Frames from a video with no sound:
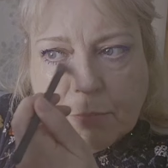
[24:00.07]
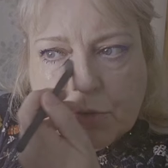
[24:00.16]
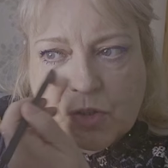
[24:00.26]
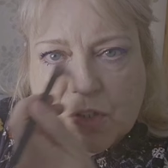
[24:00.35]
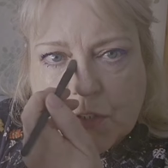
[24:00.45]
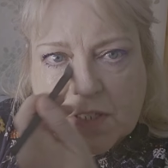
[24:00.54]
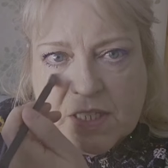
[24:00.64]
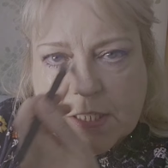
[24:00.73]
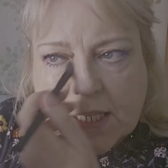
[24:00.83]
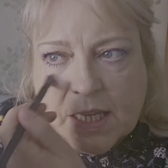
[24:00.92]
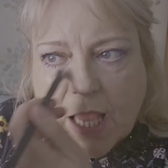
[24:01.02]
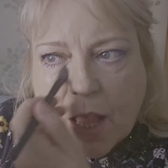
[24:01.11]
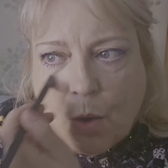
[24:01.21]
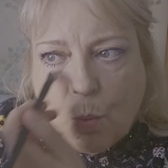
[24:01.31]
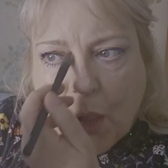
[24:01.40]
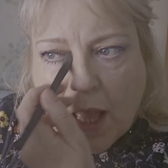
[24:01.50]
I'm just going to see
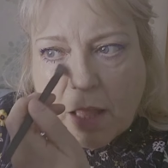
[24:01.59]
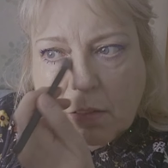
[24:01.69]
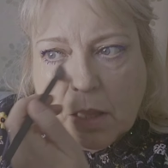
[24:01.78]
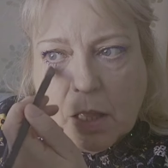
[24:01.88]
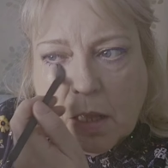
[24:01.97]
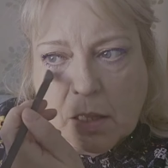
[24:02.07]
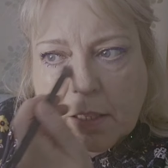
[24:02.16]
how well